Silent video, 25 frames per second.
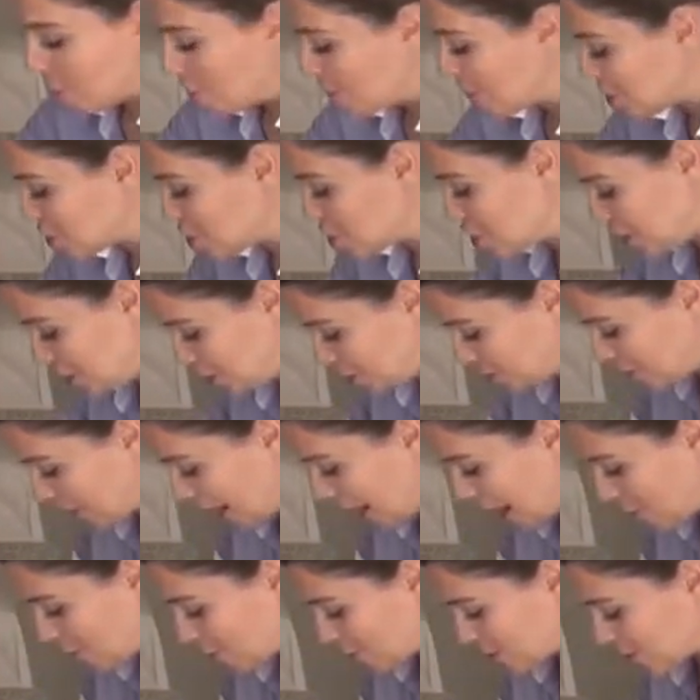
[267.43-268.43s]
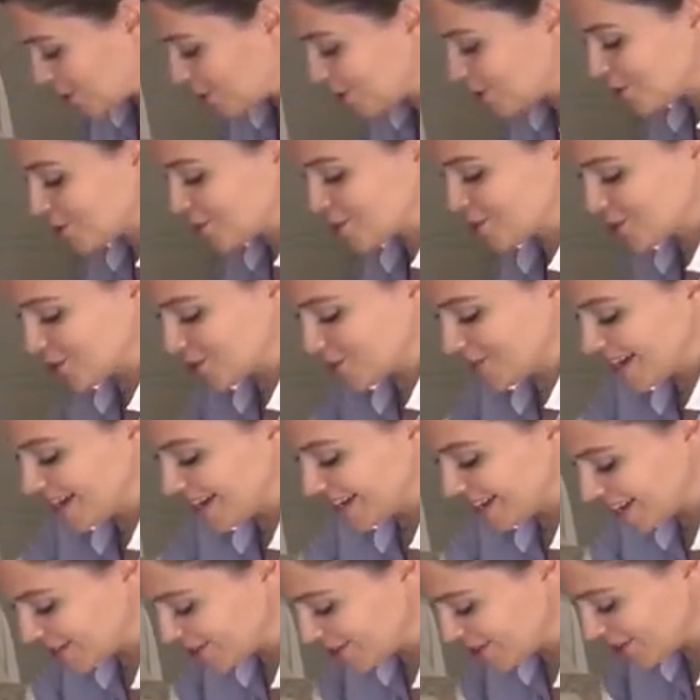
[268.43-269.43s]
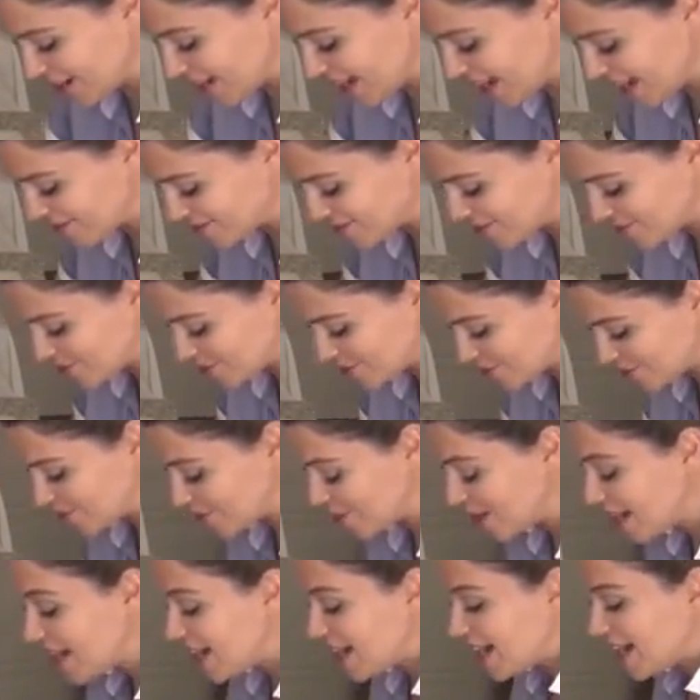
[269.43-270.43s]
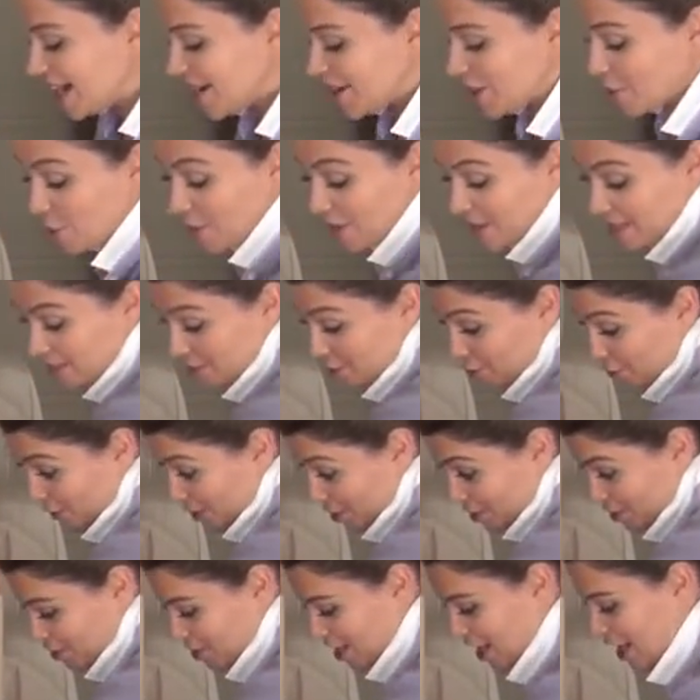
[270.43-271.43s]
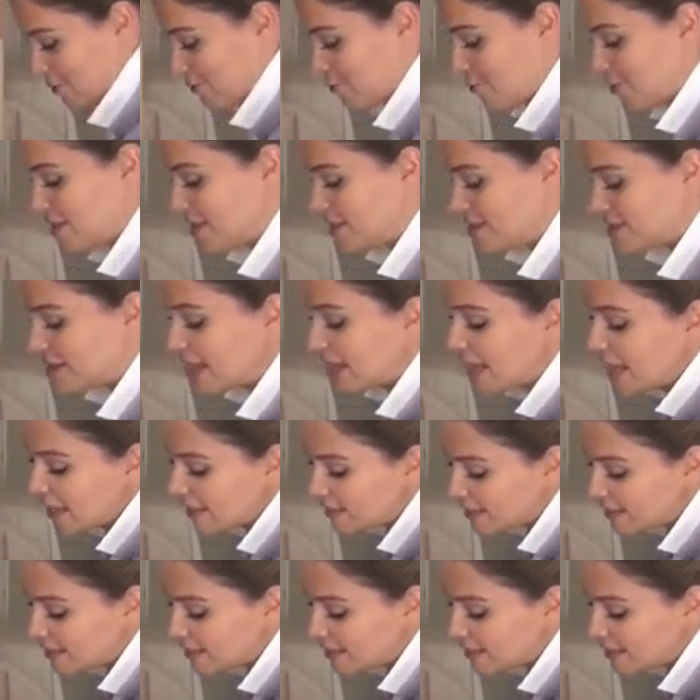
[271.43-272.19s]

machine power so that I don't have to uh, waste too much time with it.